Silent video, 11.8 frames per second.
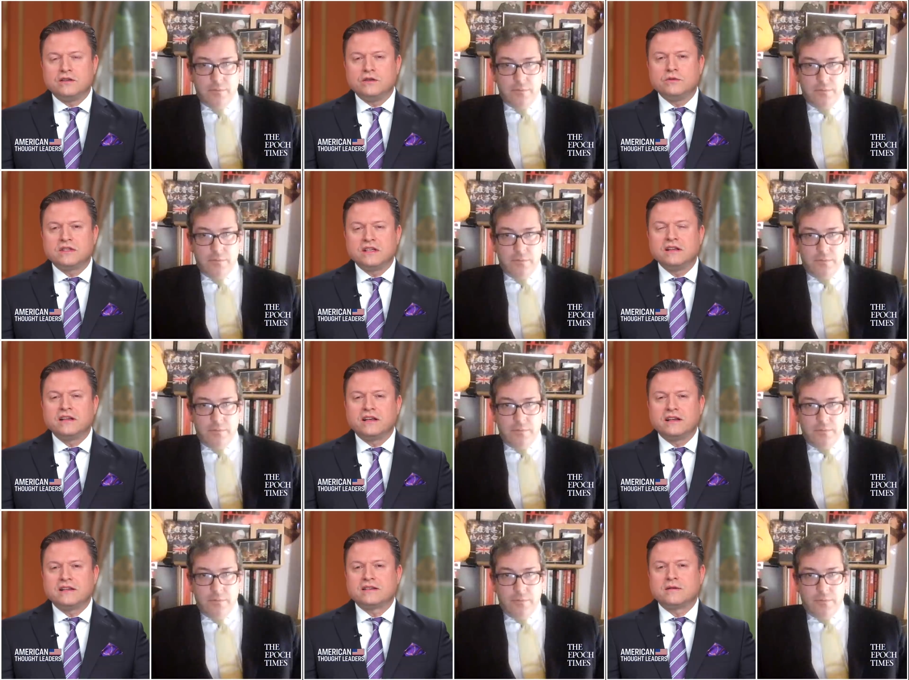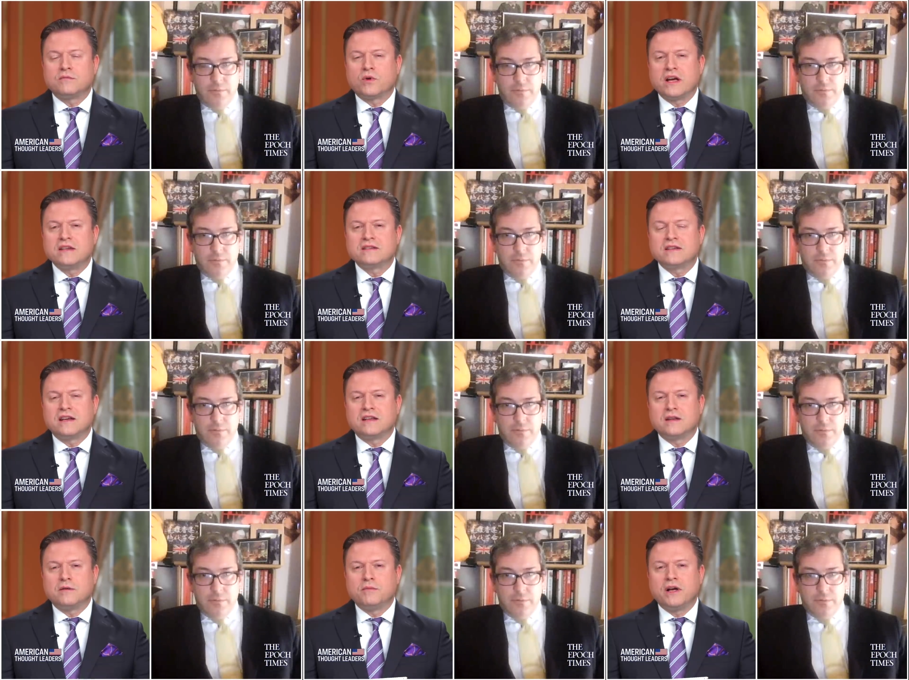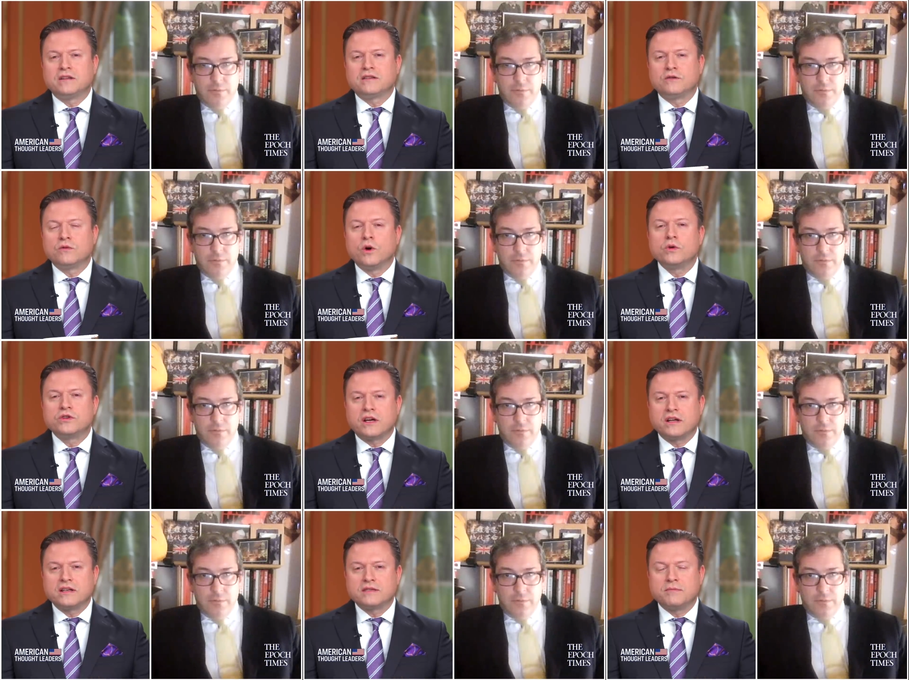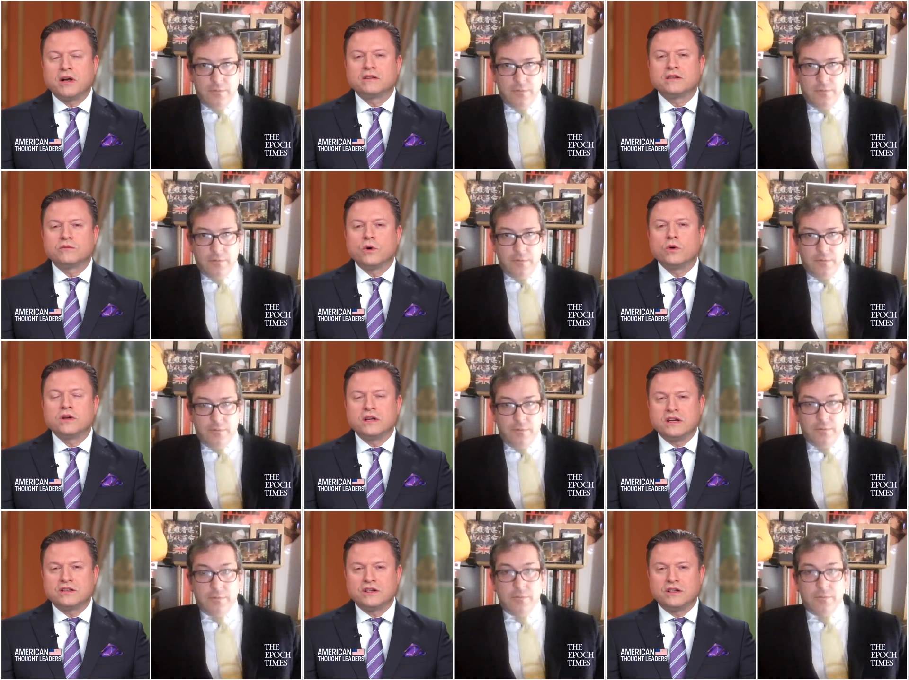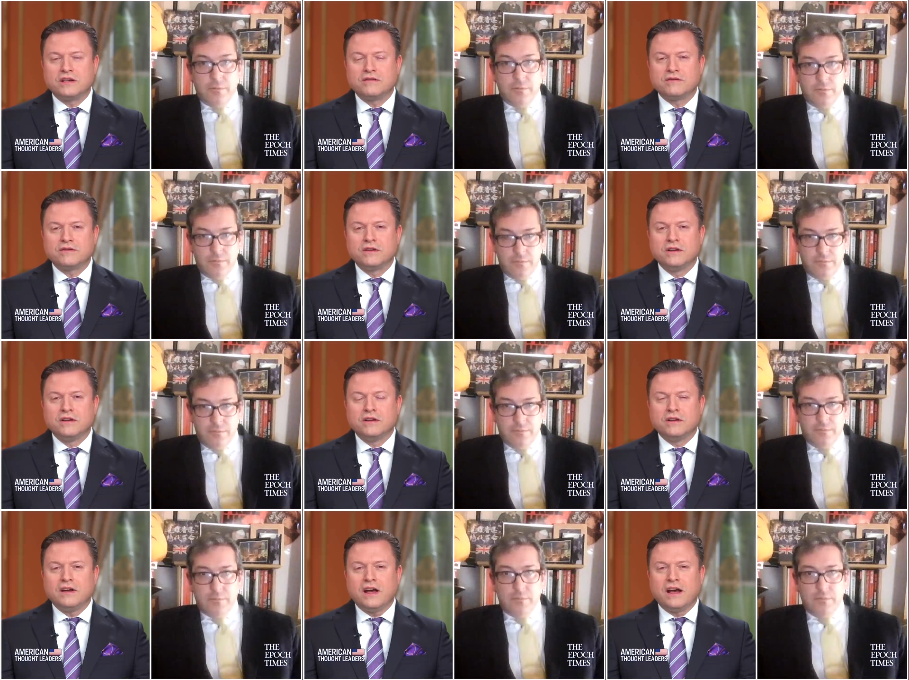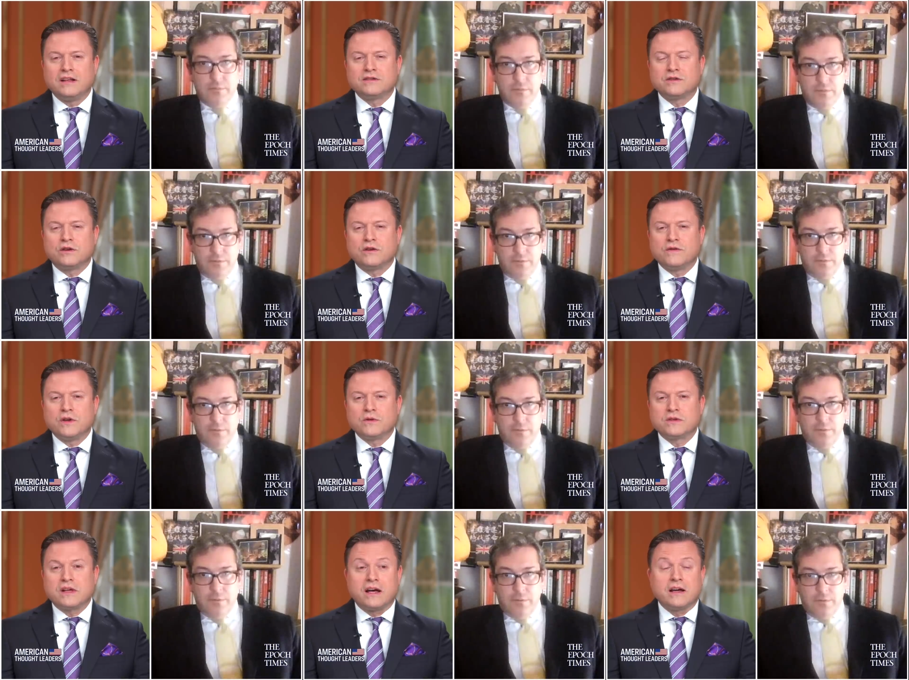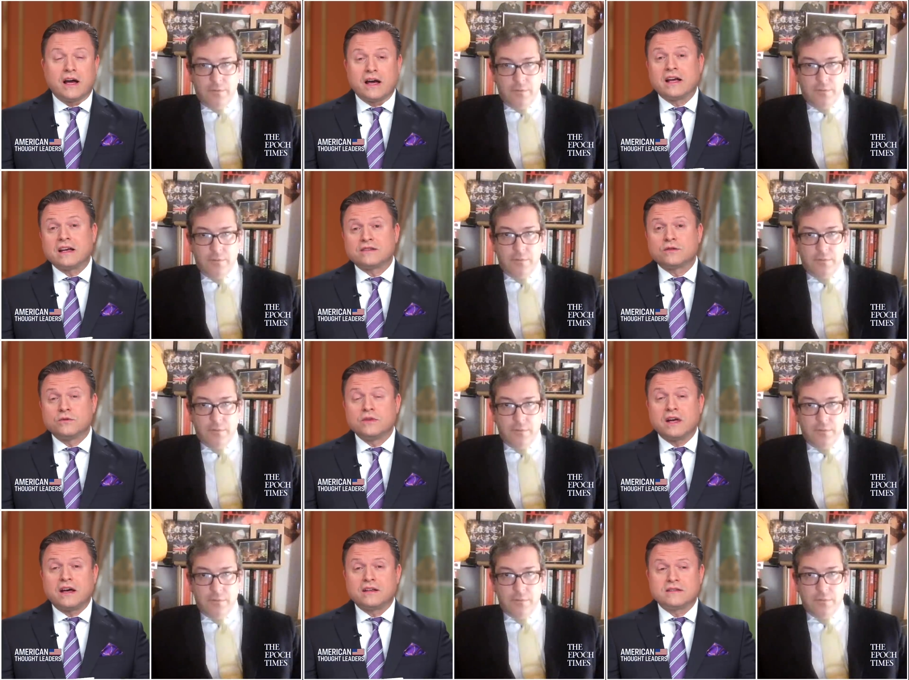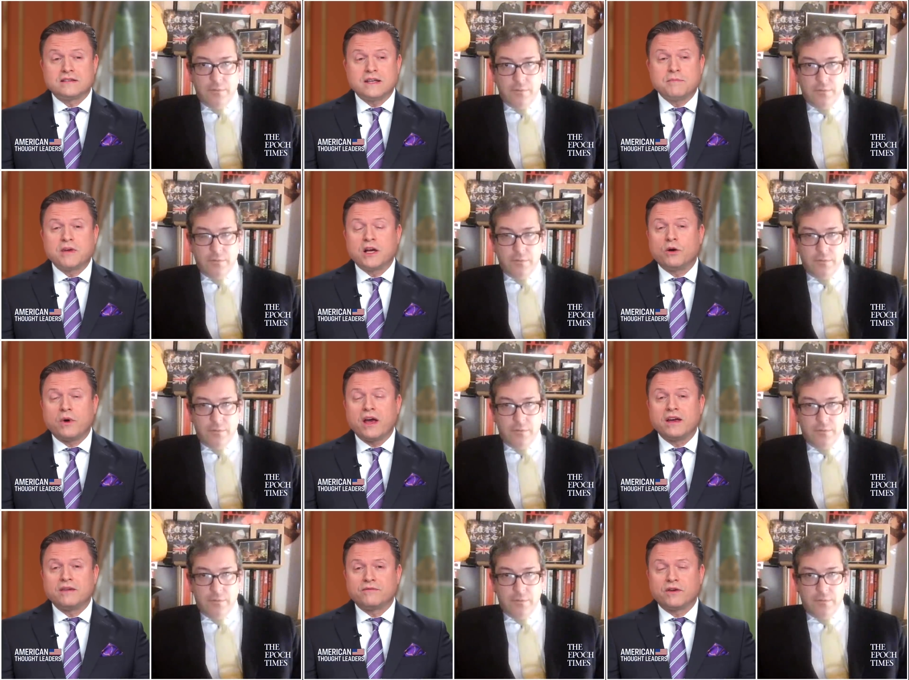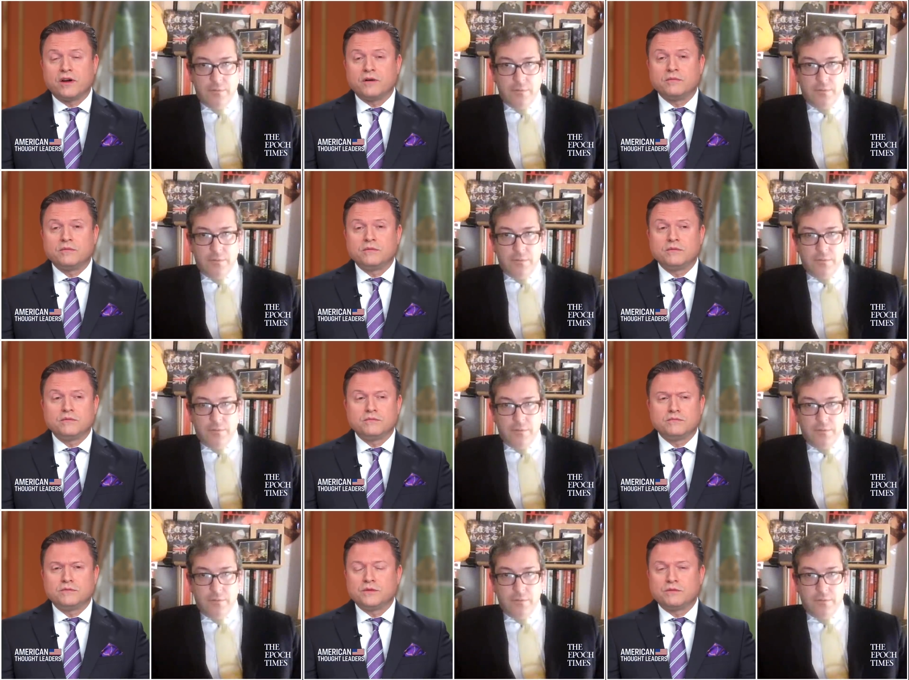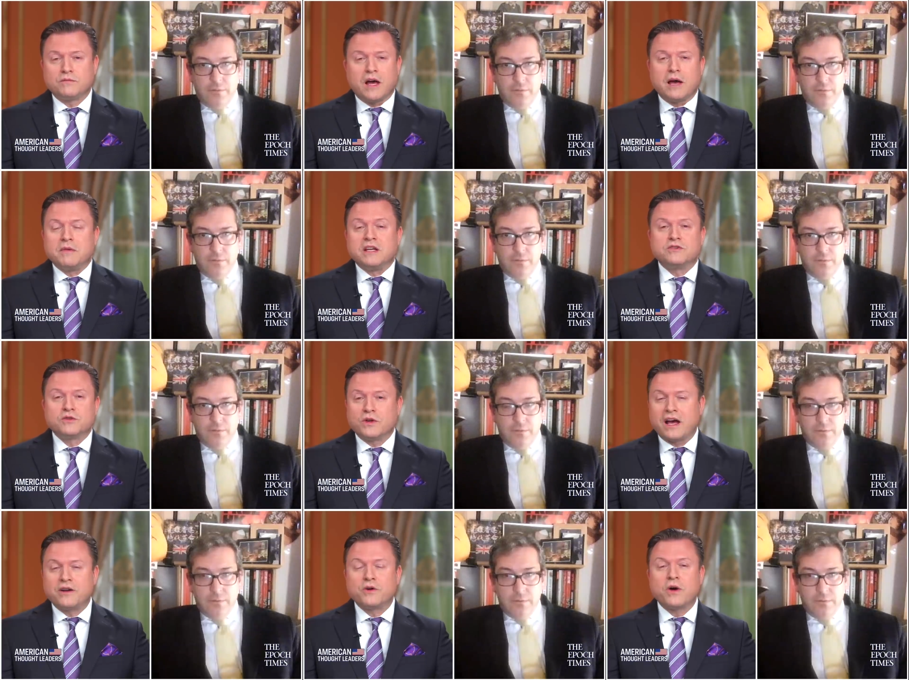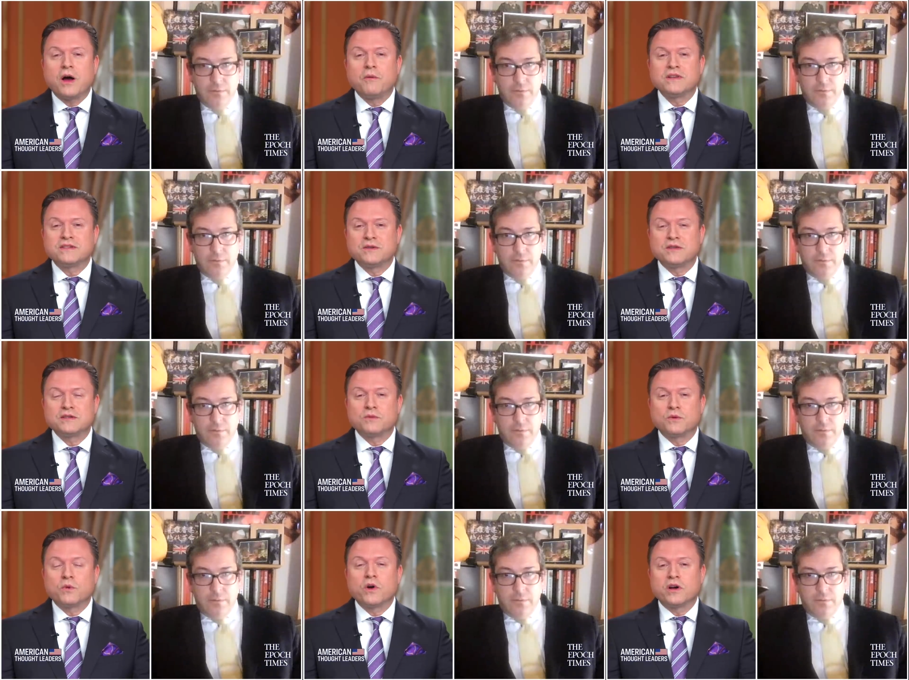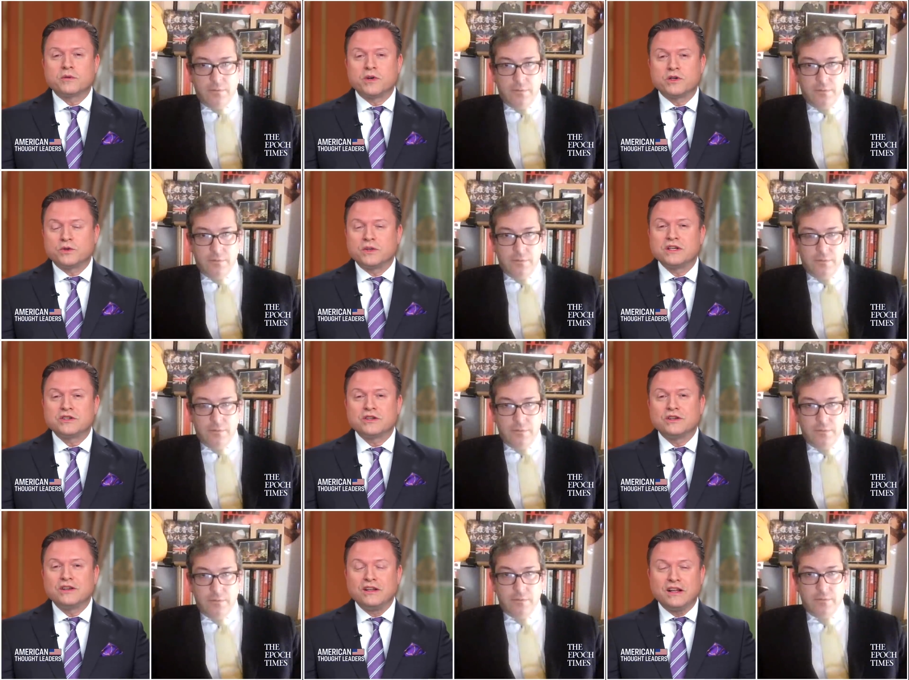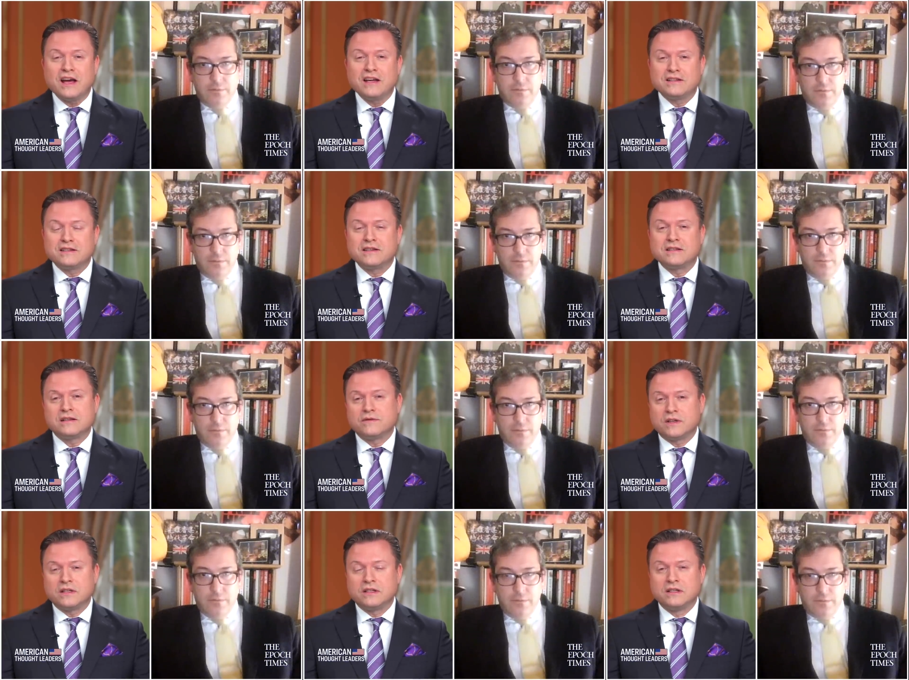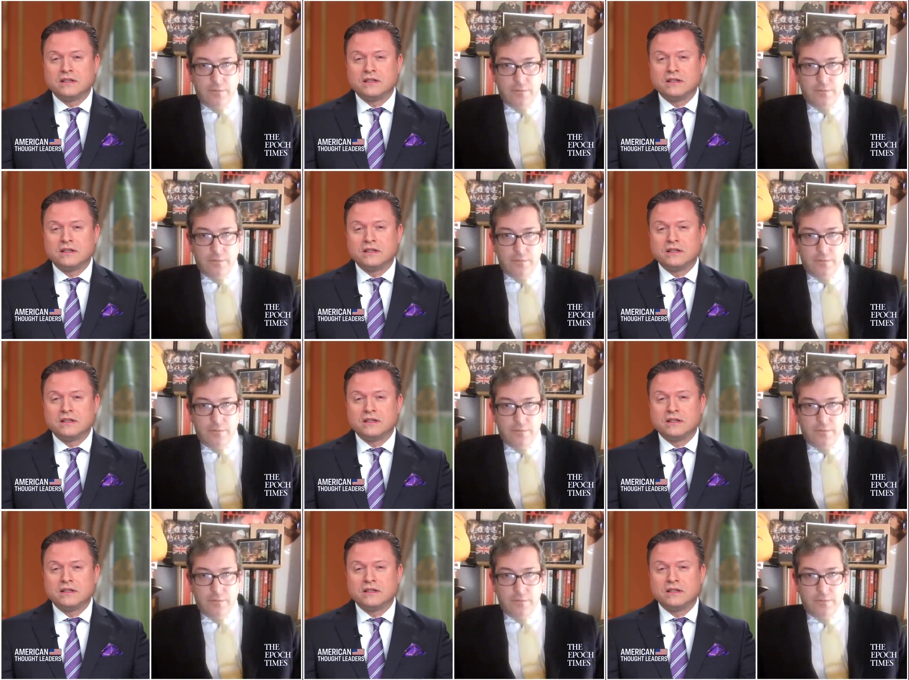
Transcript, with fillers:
Speaker 1: New Zealand is embracing the Belt and Road, China's Belt and Road Initiative. And sort of, you know, I, I guess through that, stepping away from, I mean, I don't know how else this would work, but traditional alliances even.